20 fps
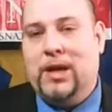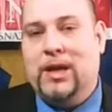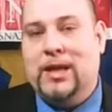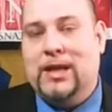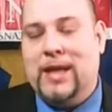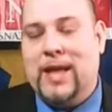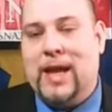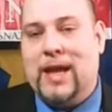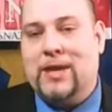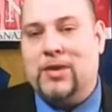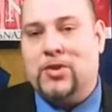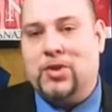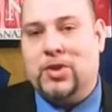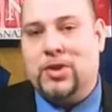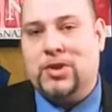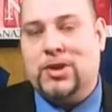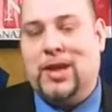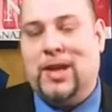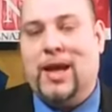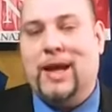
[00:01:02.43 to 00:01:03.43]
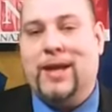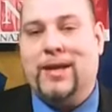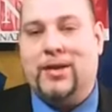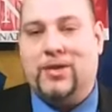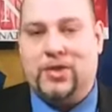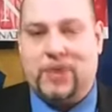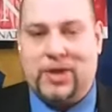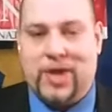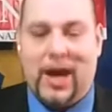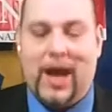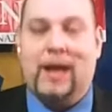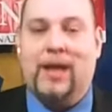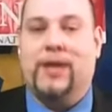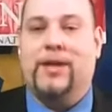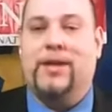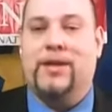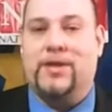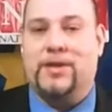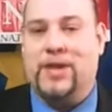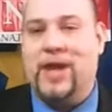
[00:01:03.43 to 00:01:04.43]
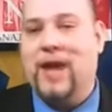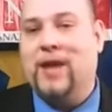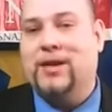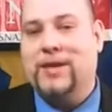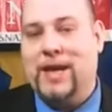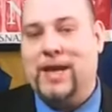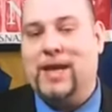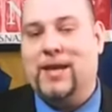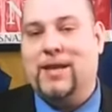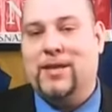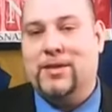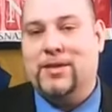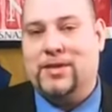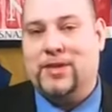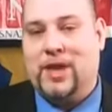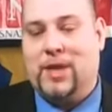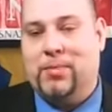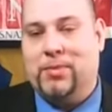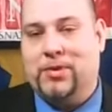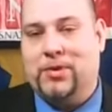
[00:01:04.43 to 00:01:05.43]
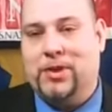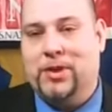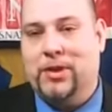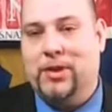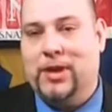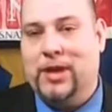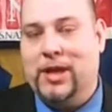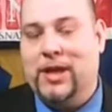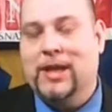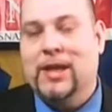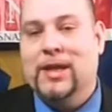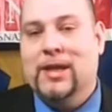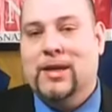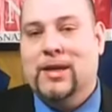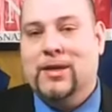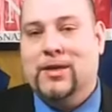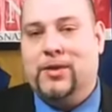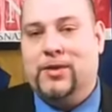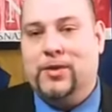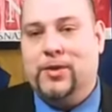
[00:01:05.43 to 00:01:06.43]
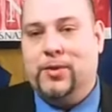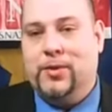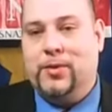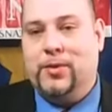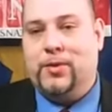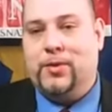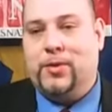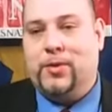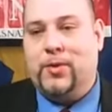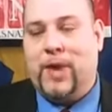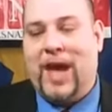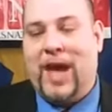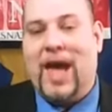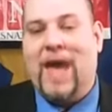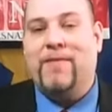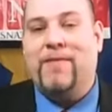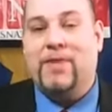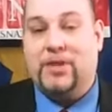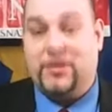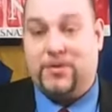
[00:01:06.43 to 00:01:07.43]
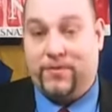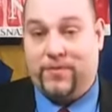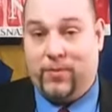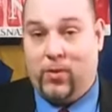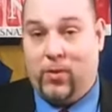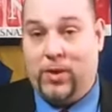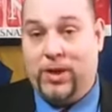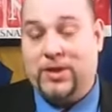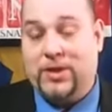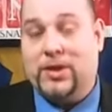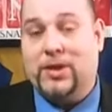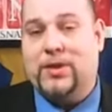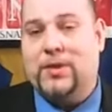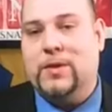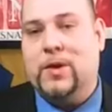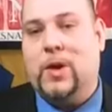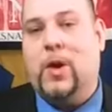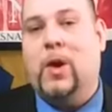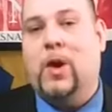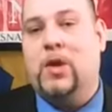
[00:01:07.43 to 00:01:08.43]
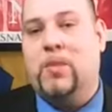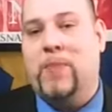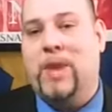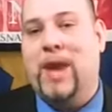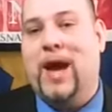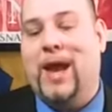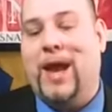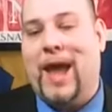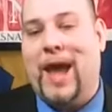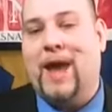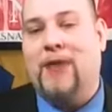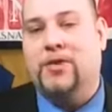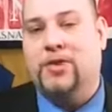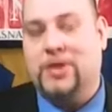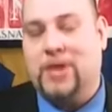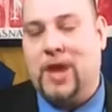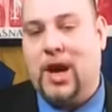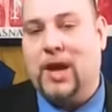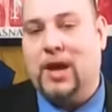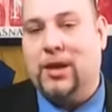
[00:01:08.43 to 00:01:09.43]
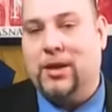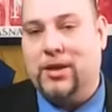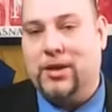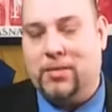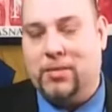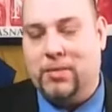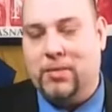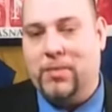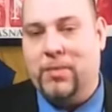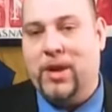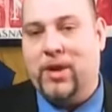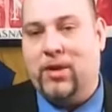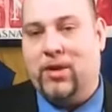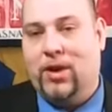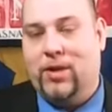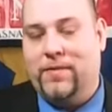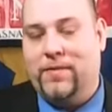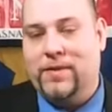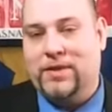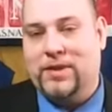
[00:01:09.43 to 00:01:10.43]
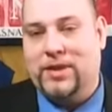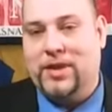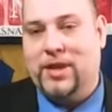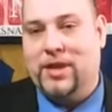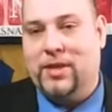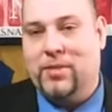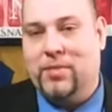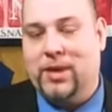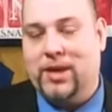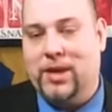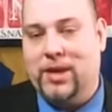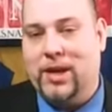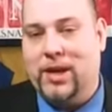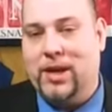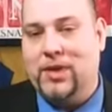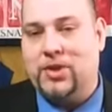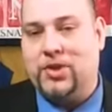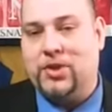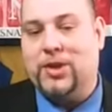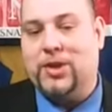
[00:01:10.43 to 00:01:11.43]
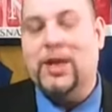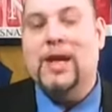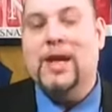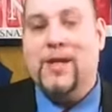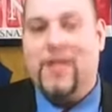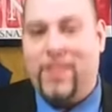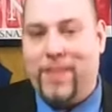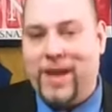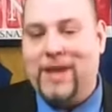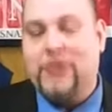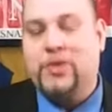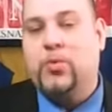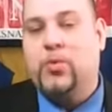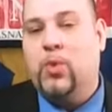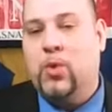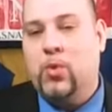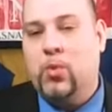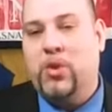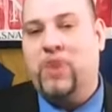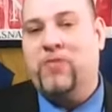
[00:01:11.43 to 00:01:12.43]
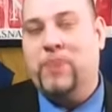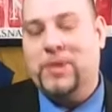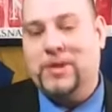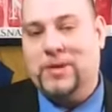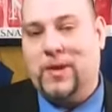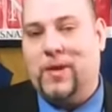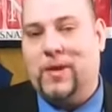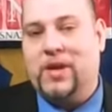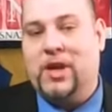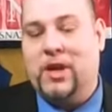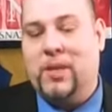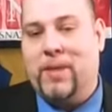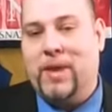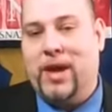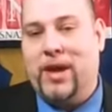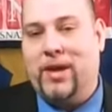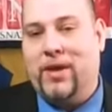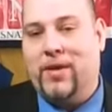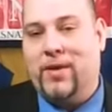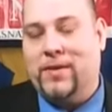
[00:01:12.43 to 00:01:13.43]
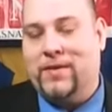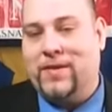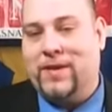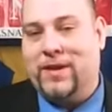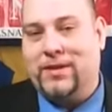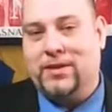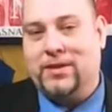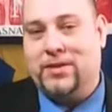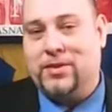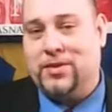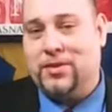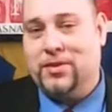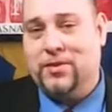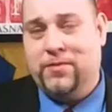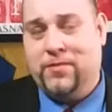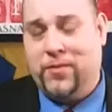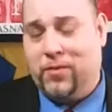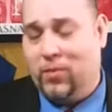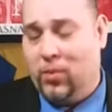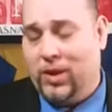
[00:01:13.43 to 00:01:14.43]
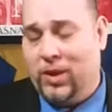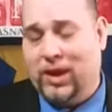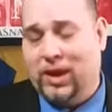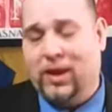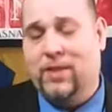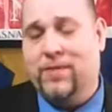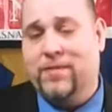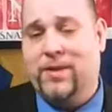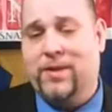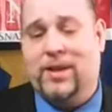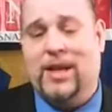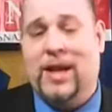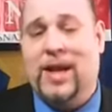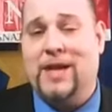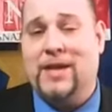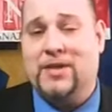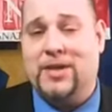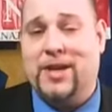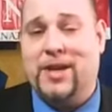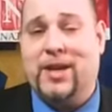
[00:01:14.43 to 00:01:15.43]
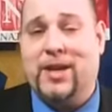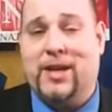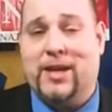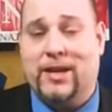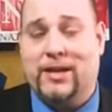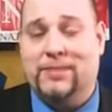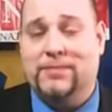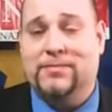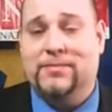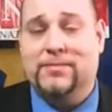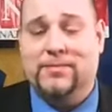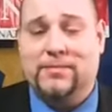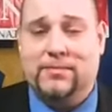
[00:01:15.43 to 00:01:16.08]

beyond that, just like Scotland is now taking this opportunity to have its voice and to talk about how Scotland could be better off as an independent nation, that's what we've been talking about here in Texas, too, for well over the last decade.